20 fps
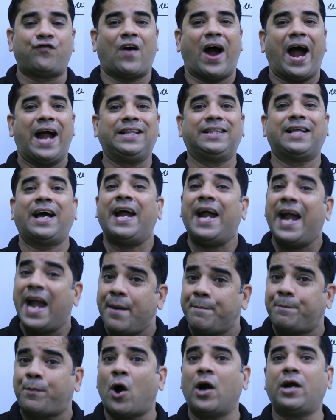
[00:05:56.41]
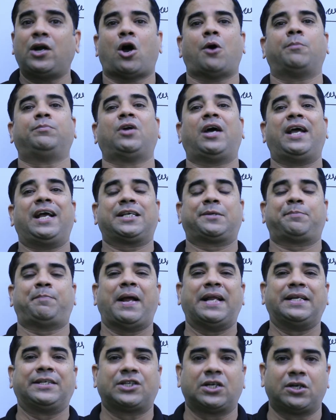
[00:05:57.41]
find the end point of the
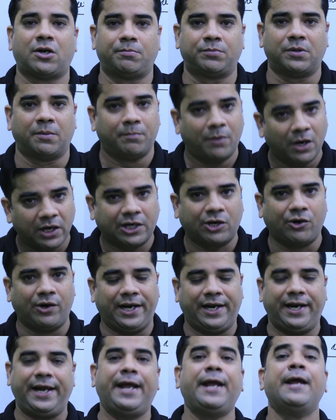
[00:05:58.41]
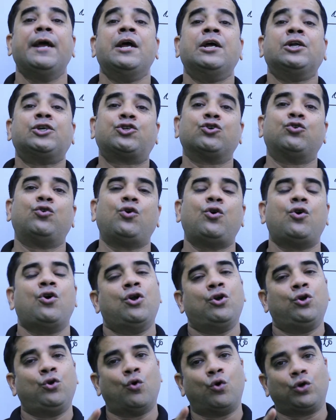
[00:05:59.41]
expansion of the mercury
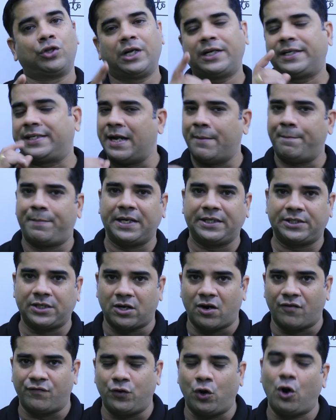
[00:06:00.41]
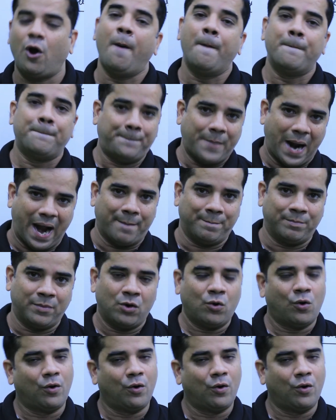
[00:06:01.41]
to know the temperature of your pan.